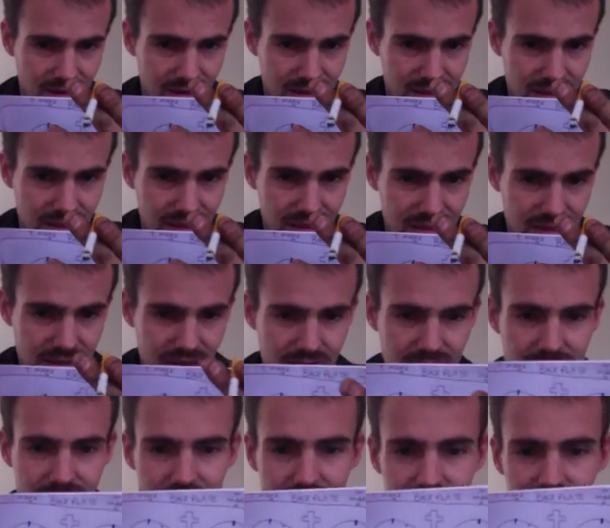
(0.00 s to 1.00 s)
TDC
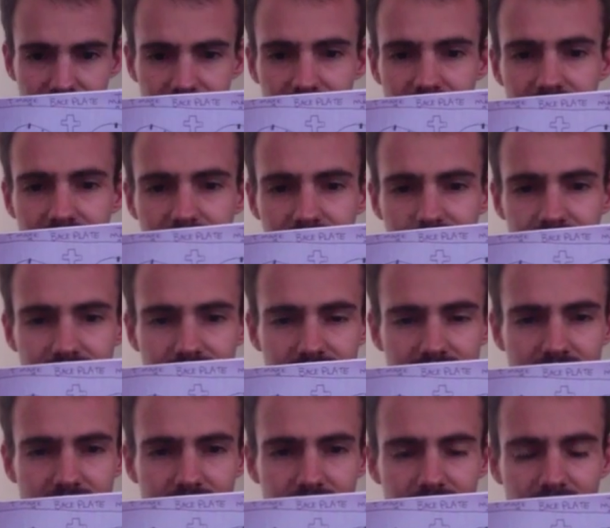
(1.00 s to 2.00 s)
is there, TDC is
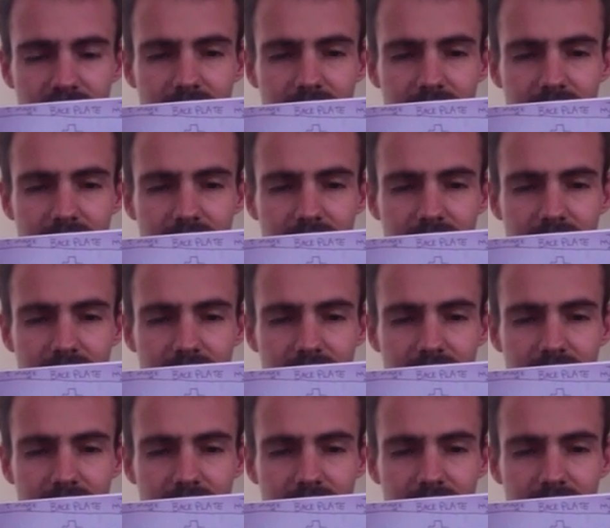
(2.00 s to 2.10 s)
there.